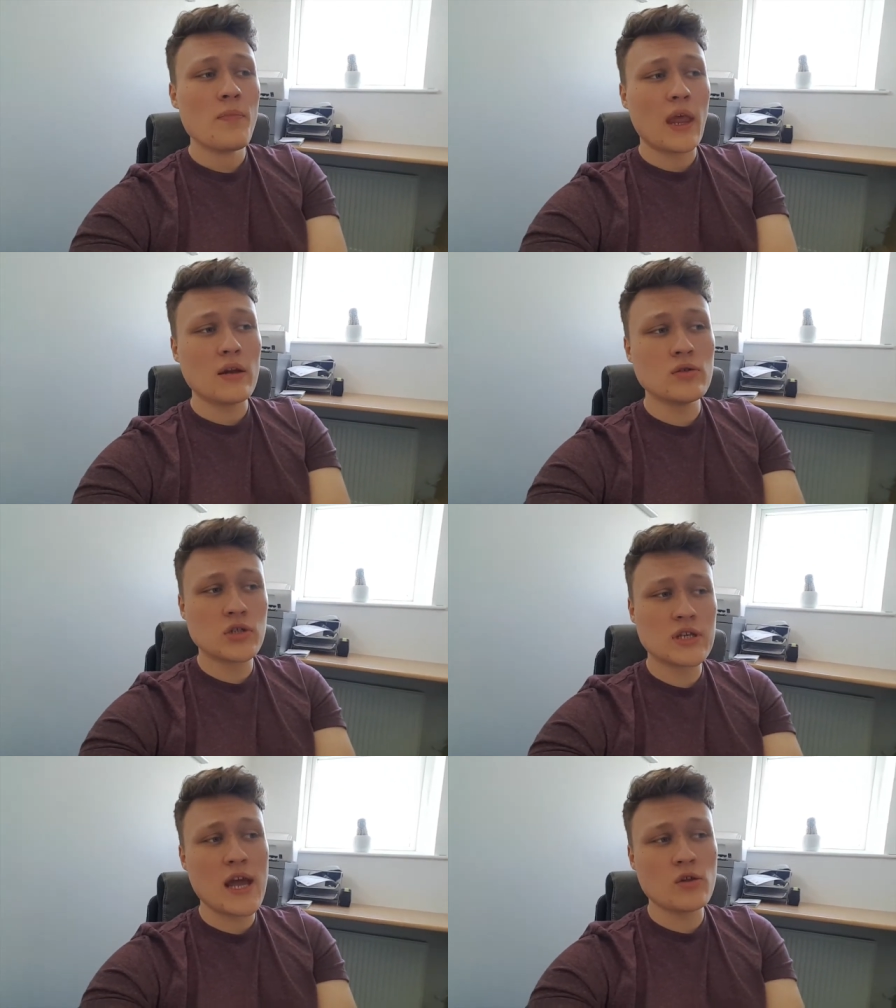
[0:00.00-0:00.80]
And it was
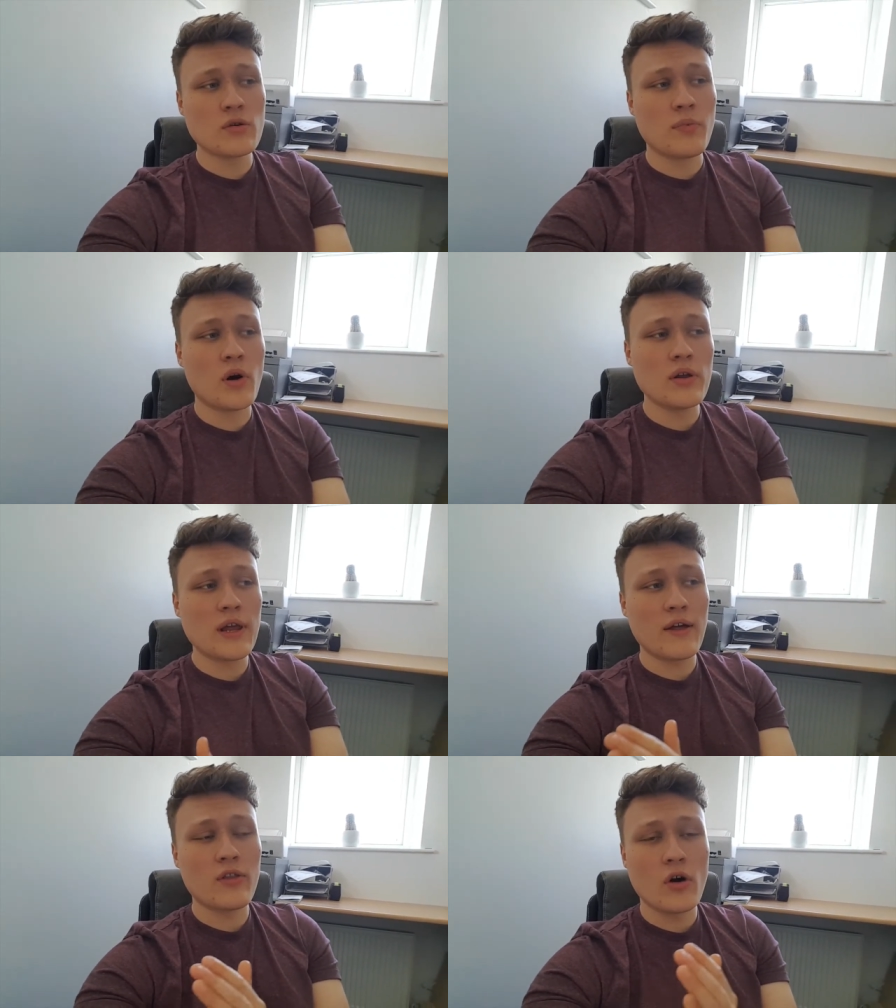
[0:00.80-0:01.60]
just getting to a point that
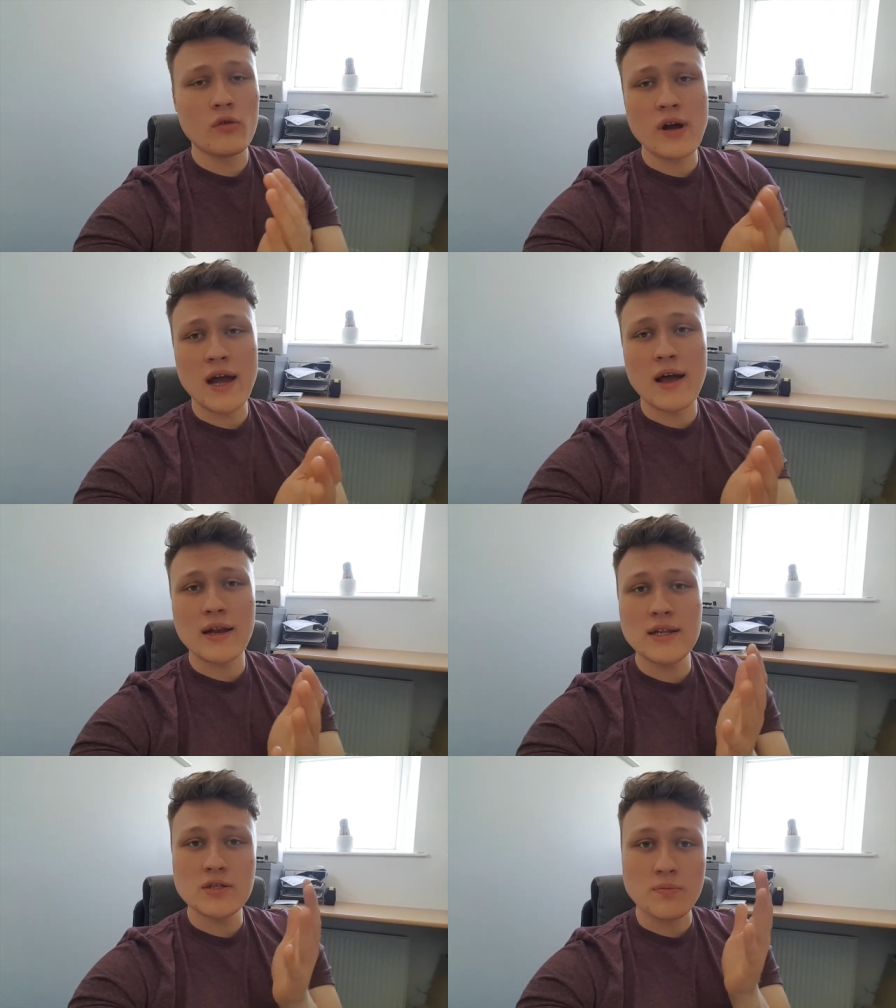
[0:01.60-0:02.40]
I thought, right, I
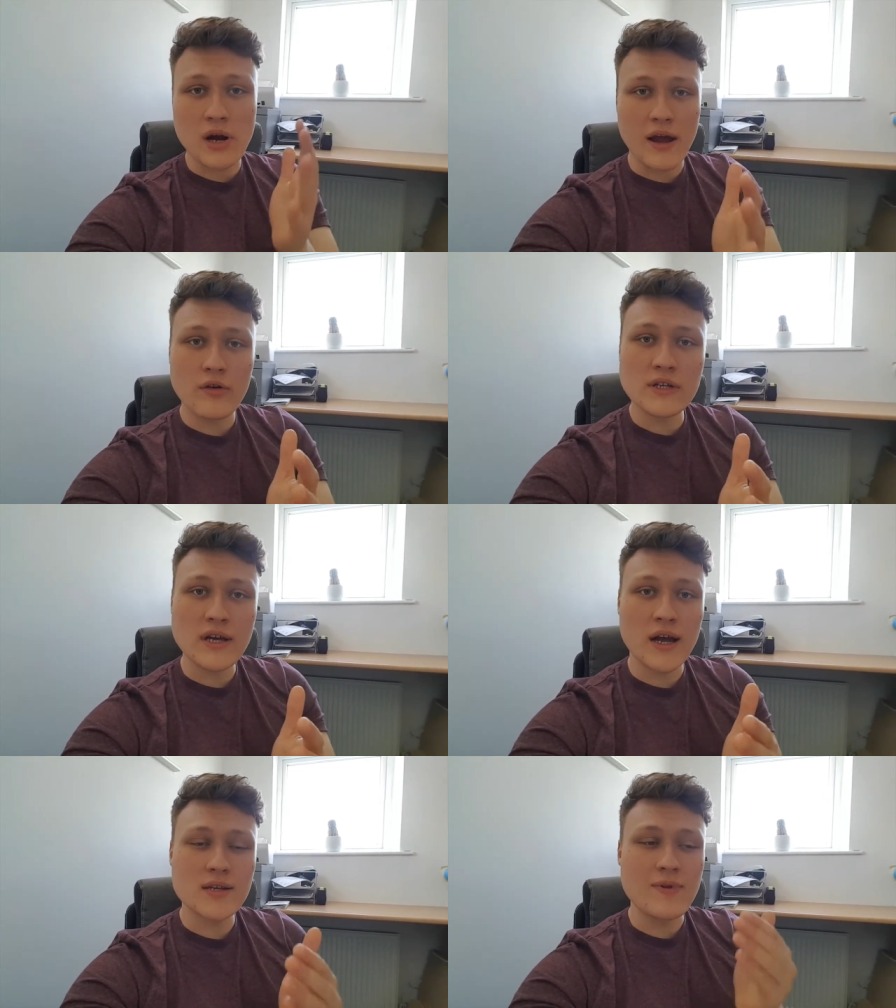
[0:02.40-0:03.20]
need to
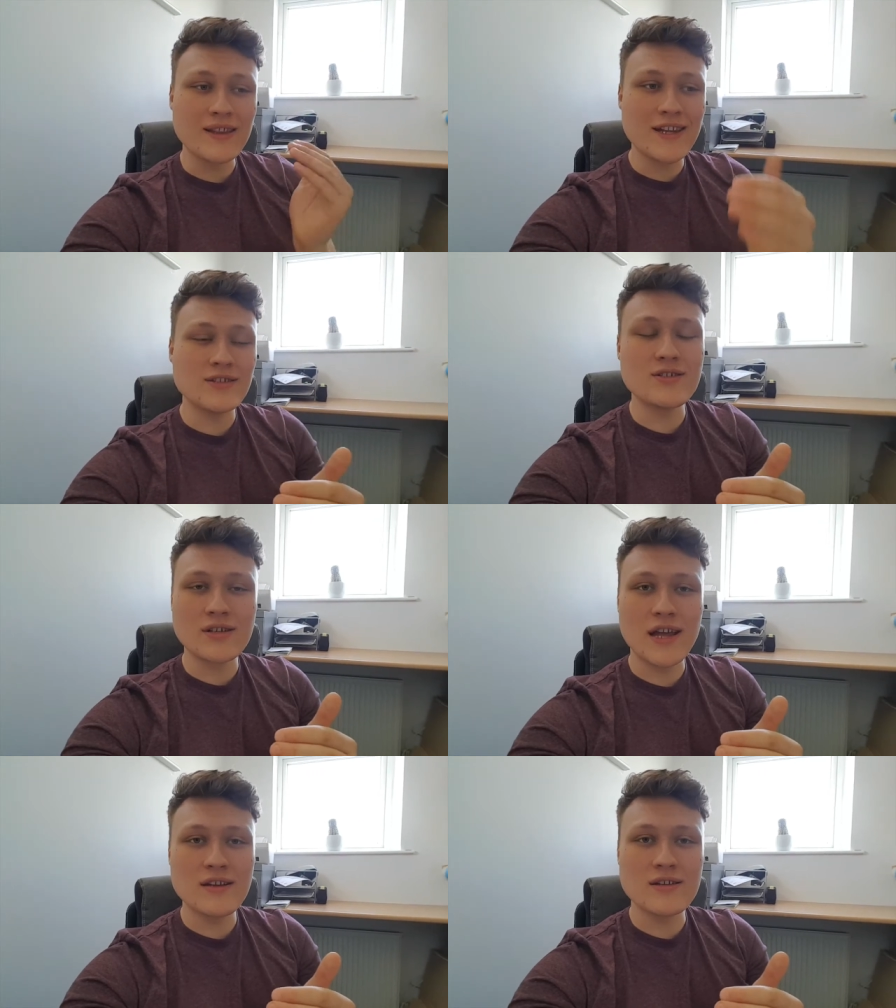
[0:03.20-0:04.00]
prioritize my
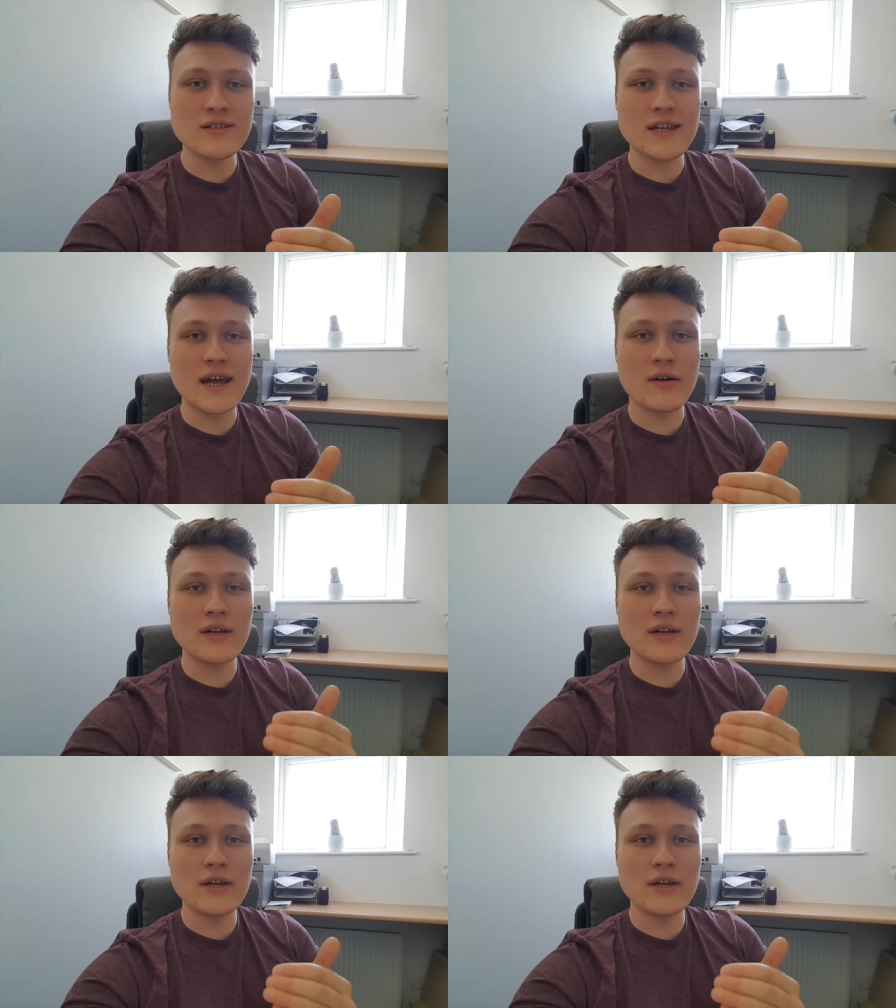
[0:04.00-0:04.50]
digital agency now.